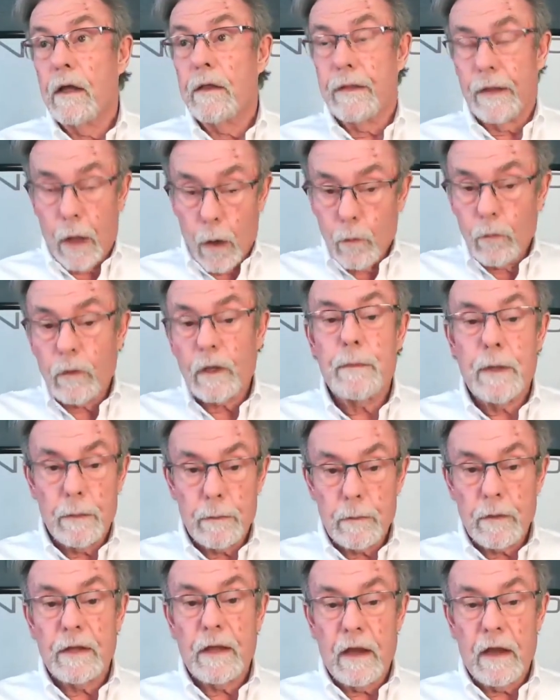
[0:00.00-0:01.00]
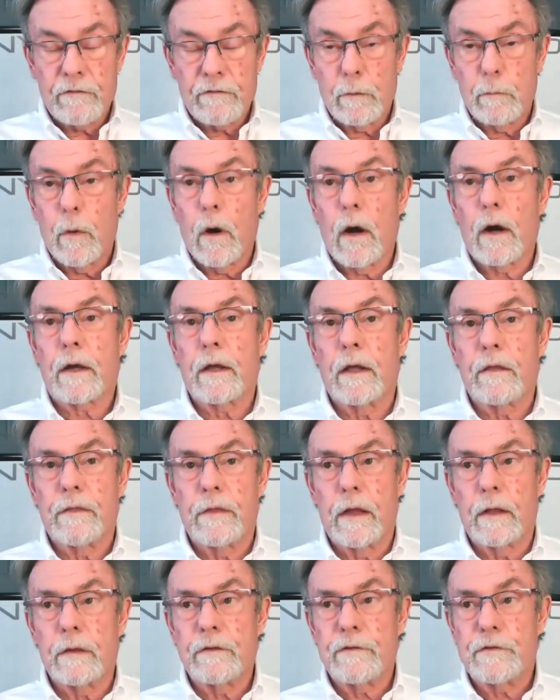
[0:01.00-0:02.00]
the only people in the aftermarket
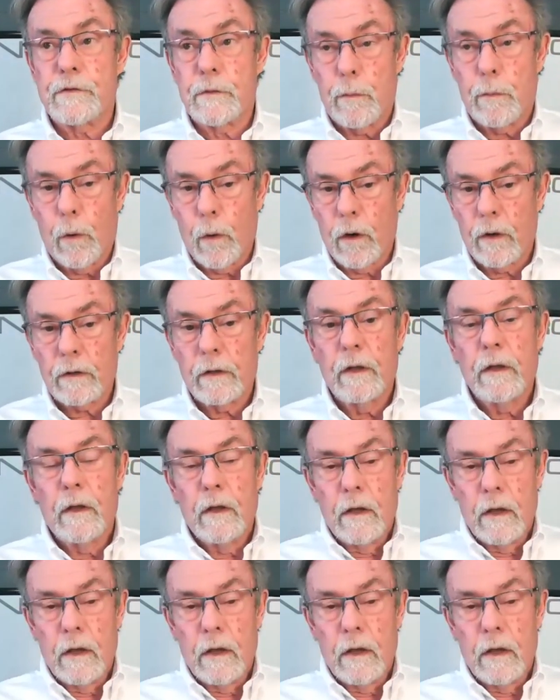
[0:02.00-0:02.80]
that support